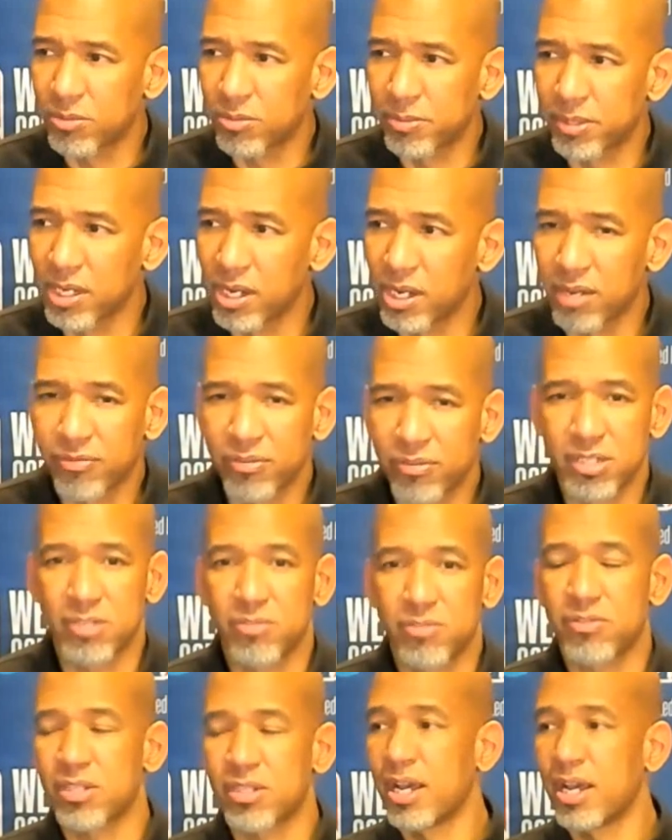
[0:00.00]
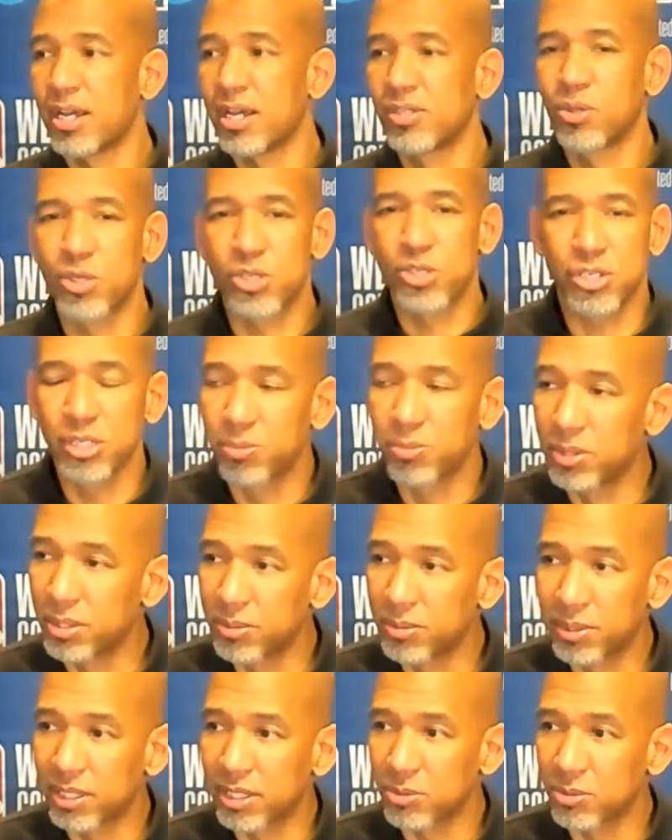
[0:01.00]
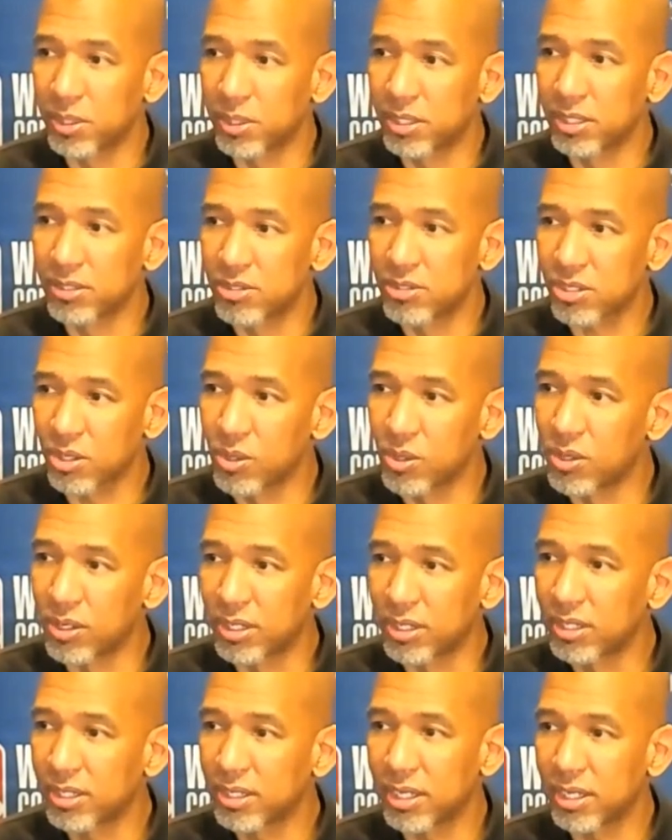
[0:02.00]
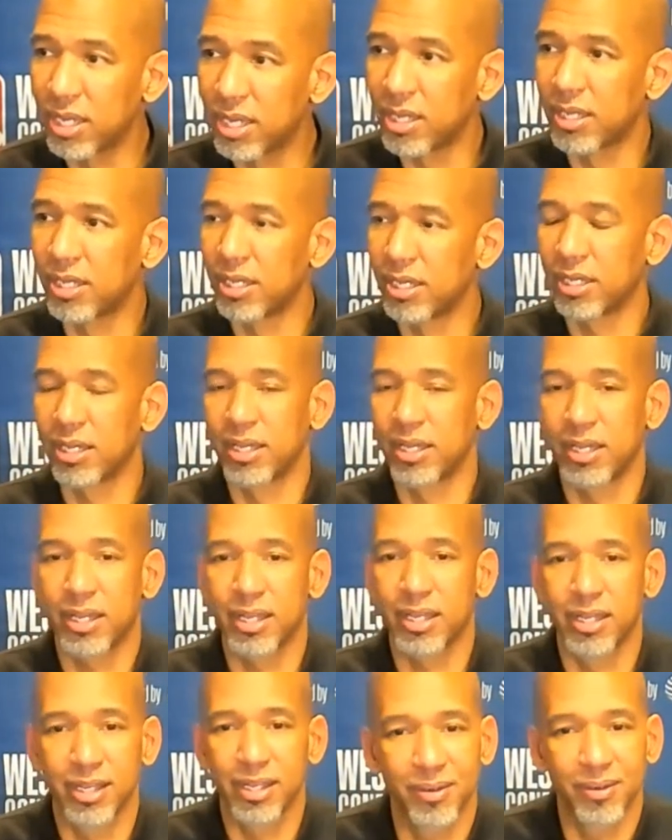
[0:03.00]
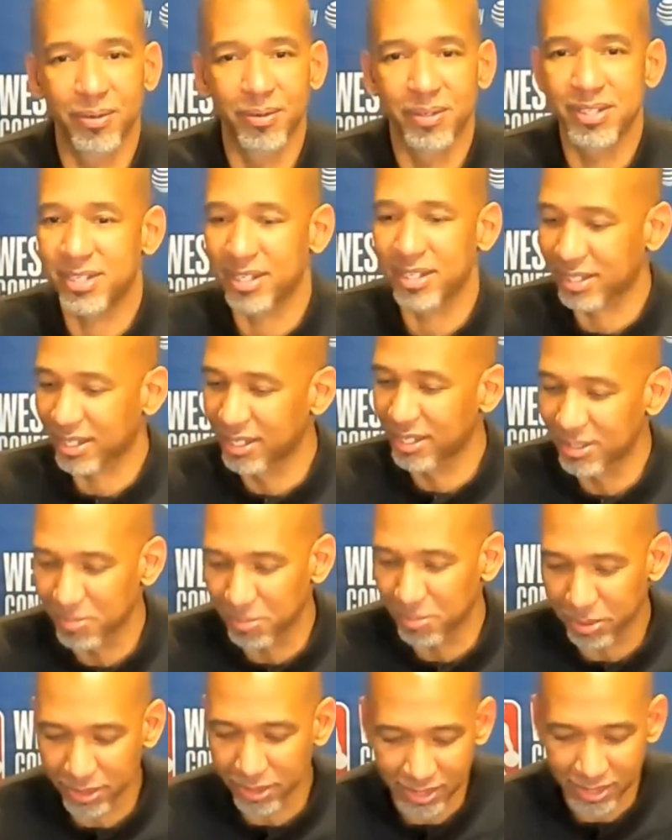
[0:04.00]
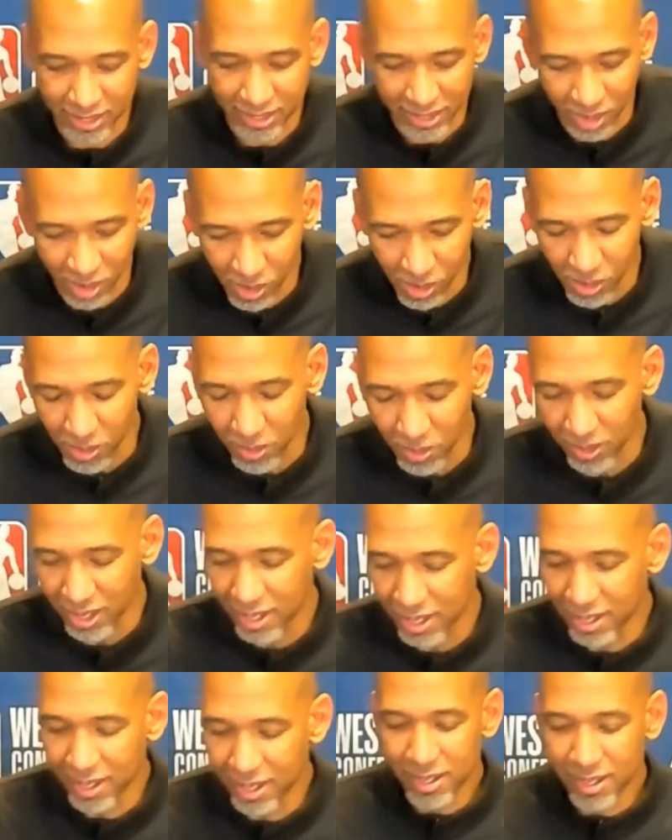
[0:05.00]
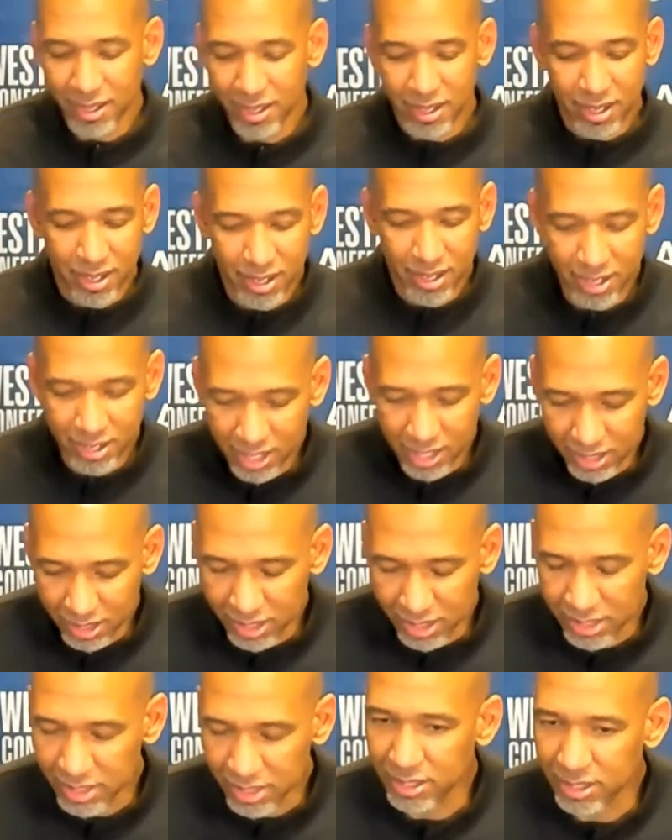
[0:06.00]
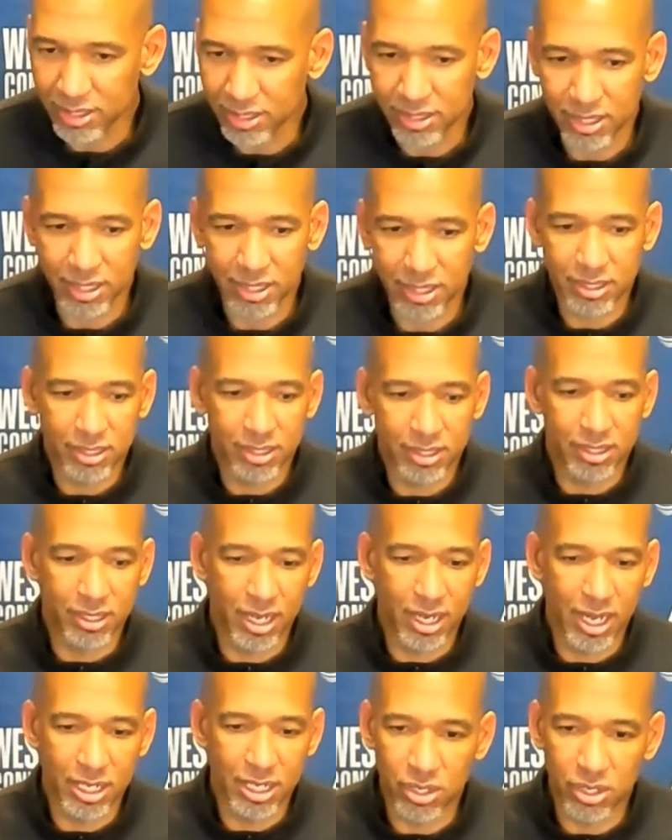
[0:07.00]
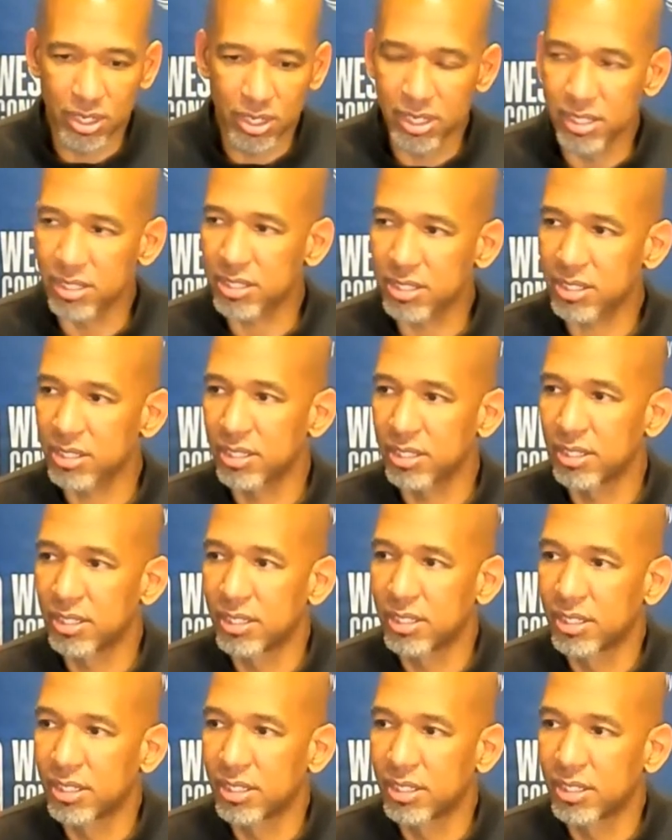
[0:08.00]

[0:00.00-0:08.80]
from the offensive side, nor should we, because we couldn't score. We just couldn't put it in the hole. And I thought DeAndre's